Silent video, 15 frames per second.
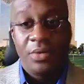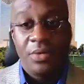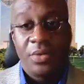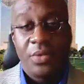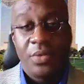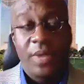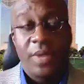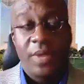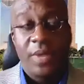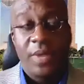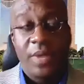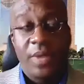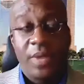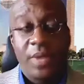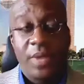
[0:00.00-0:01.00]
No, you're
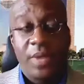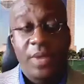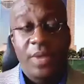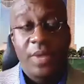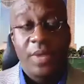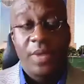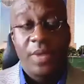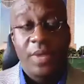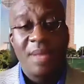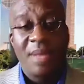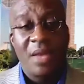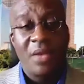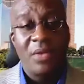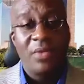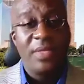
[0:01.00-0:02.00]
right. For years, that was the
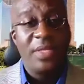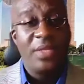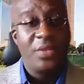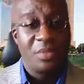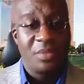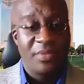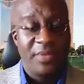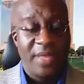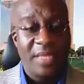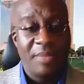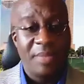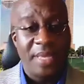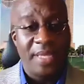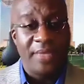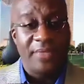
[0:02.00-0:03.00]
model of leadership
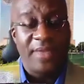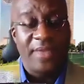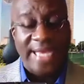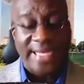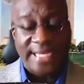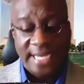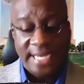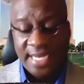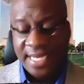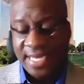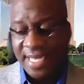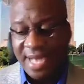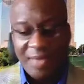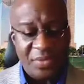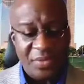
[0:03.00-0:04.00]
development. In fact,
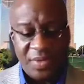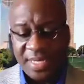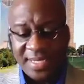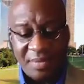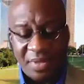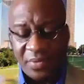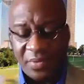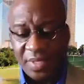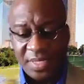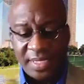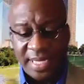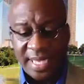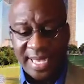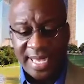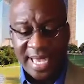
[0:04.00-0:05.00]
I was reading something recently,
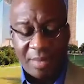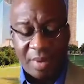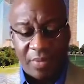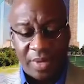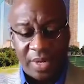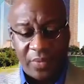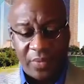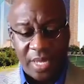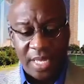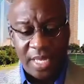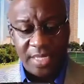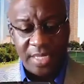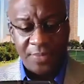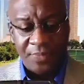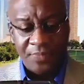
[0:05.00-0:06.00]
I can't remember what it
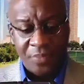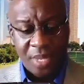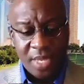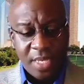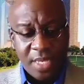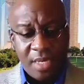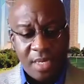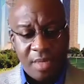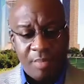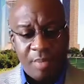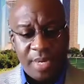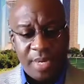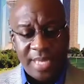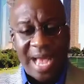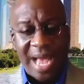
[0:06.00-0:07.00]
was,
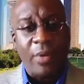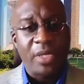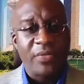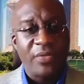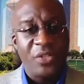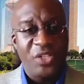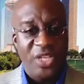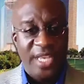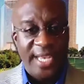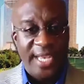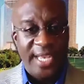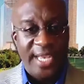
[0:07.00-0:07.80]
but I worked for GE.